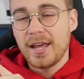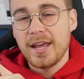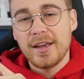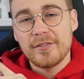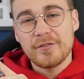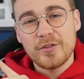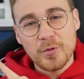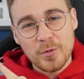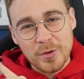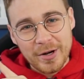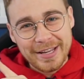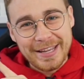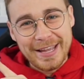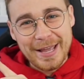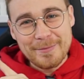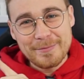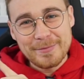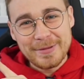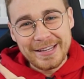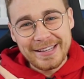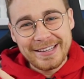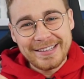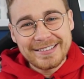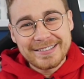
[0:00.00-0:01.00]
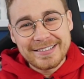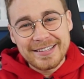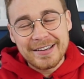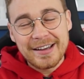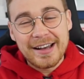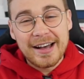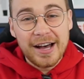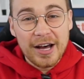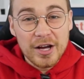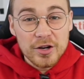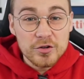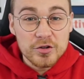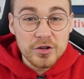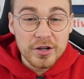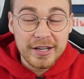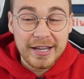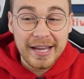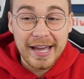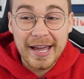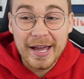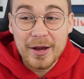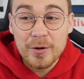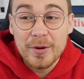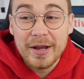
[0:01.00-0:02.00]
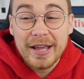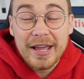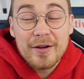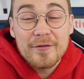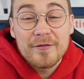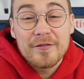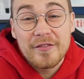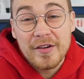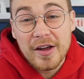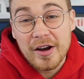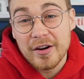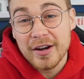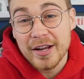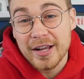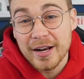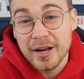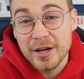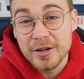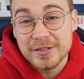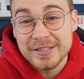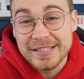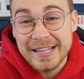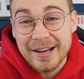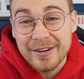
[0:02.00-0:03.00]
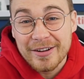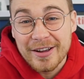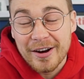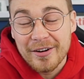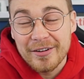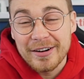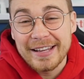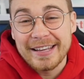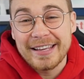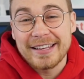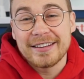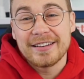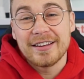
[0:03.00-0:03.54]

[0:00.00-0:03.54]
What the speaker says: If you want to get me to 100k, we're getting very close now, currently at